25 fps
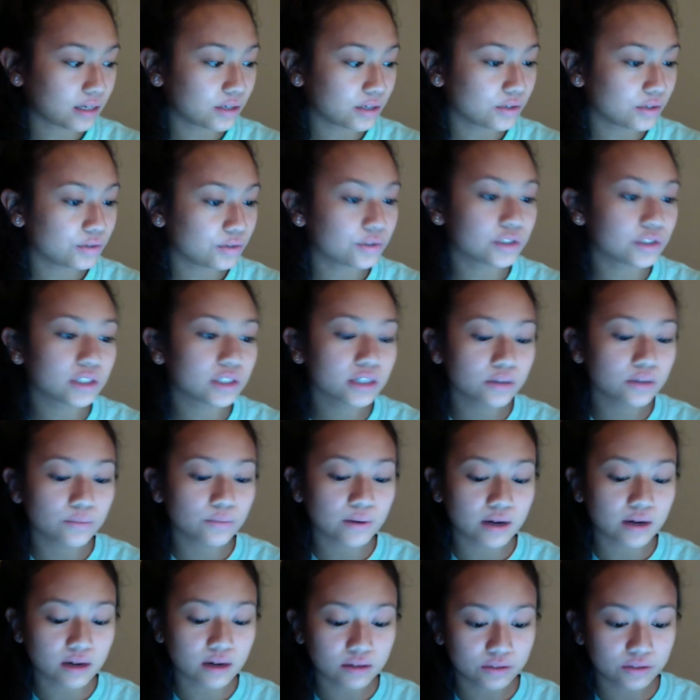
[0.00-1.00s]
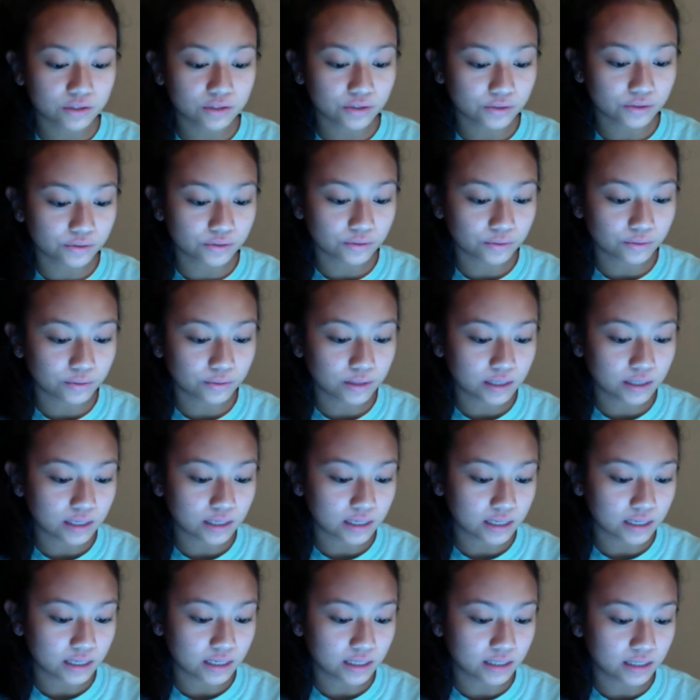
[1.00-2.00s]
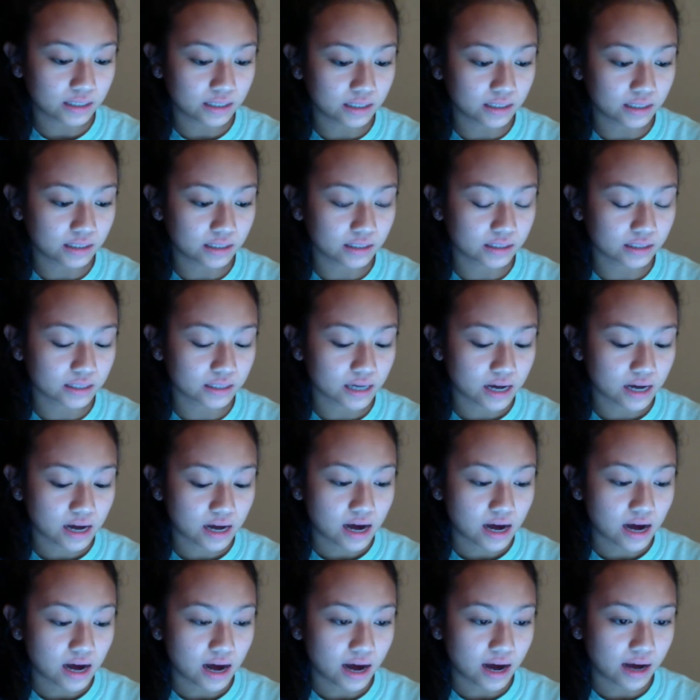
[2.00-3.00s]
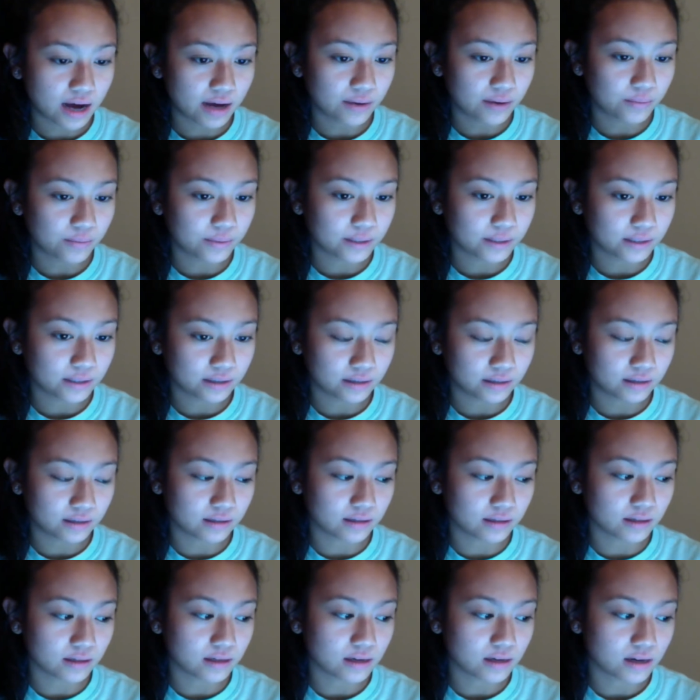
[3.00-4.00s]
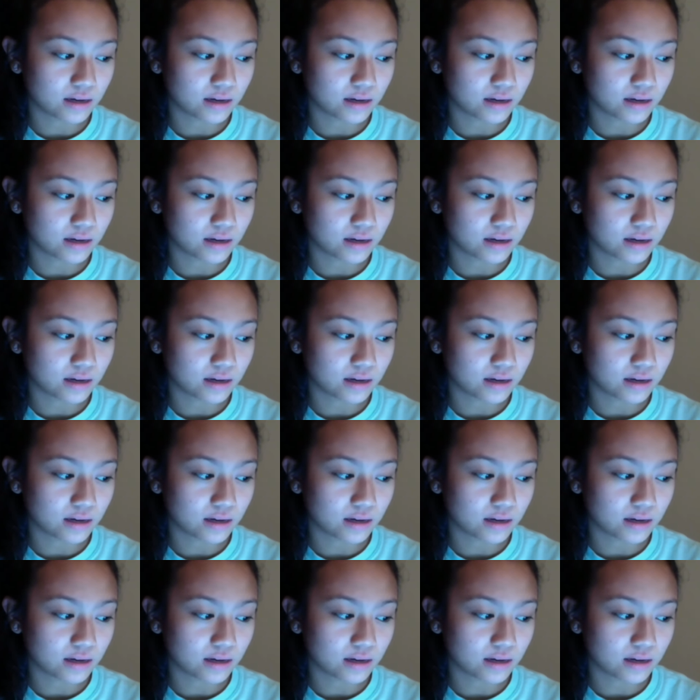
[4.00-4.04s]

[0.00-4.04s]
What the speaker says: usually what I'll do is I will